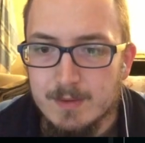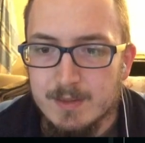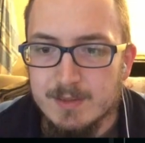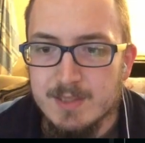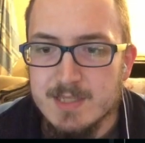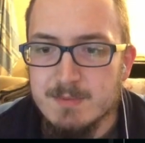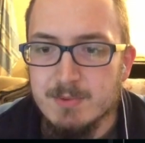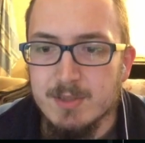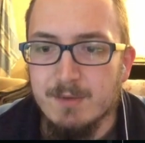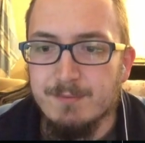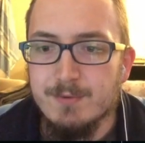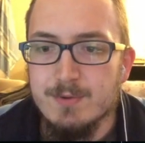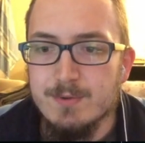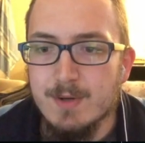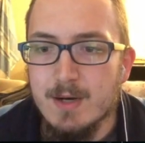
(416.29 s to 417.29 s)
It has been a
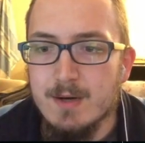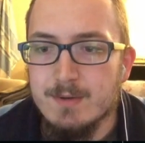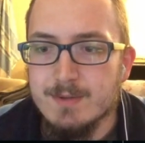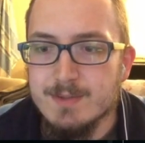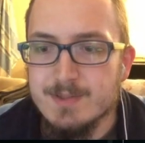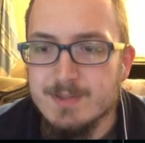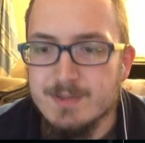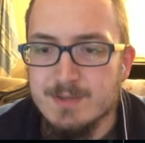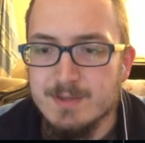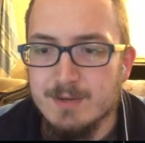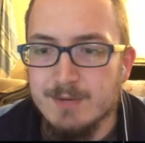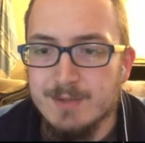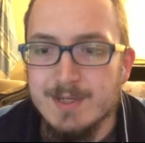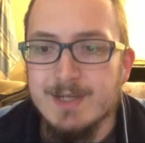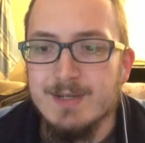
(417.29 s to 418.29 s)
few hours since
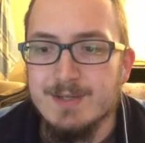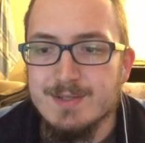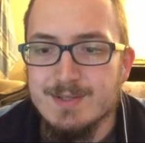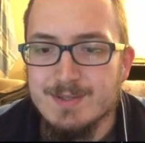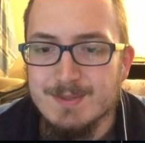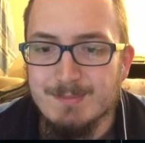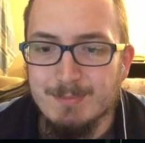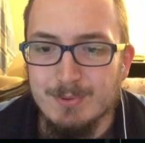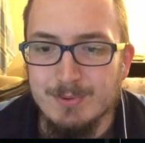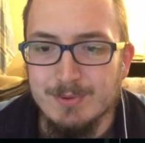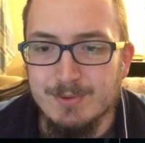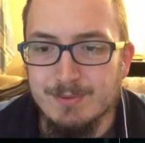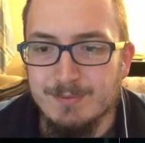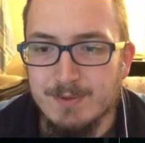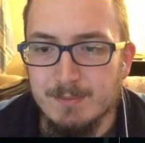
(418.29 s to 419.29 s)
Dragos pulled
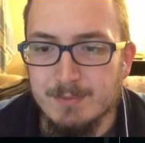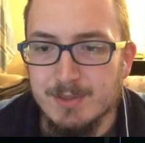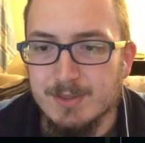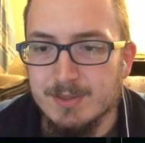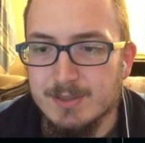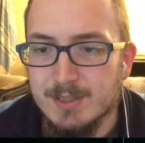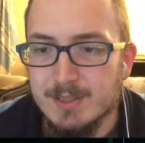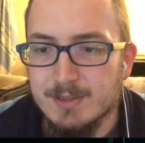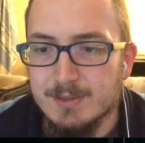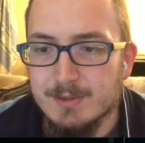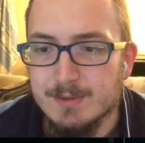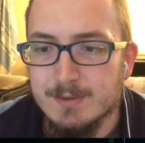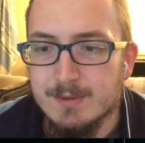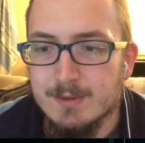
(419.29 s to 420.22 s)
you from the container.